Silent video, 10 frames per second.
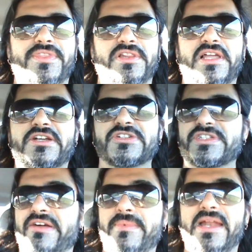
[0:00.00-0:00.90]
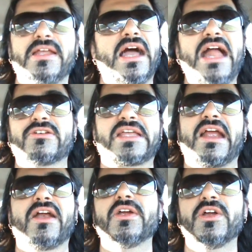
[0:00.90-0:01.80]
the liquor stuff. Man, I don't
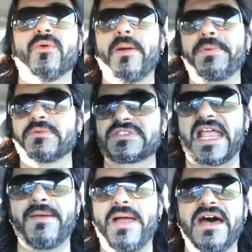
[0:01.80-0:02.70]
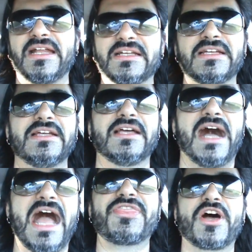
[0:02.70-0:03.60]
care what people say about it.
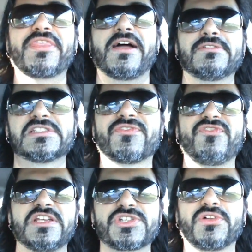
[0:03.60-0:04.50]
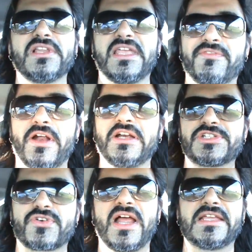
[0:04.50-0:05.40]
I thought that was visually
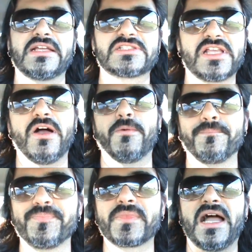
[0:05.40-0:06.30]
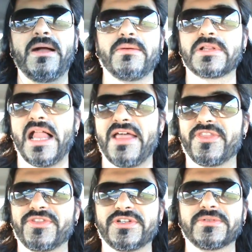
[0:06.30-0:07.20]
very striking. So I'm
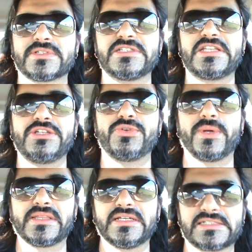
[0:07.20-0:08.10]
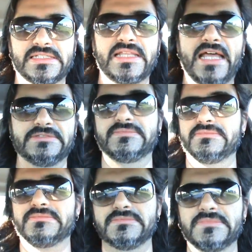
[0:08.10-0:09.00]
glad that they're continuing this and that
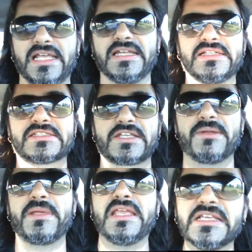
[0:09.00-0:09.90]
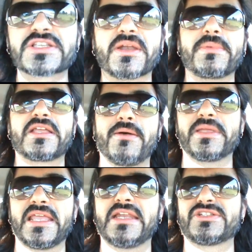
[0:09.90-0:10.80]
he's going to be
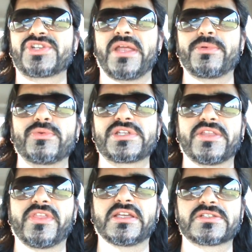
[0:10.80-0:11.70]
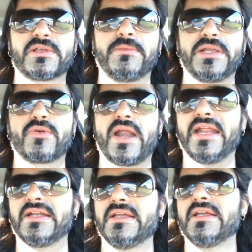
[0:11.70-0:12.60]
coming in as champion, which I think is going to be great.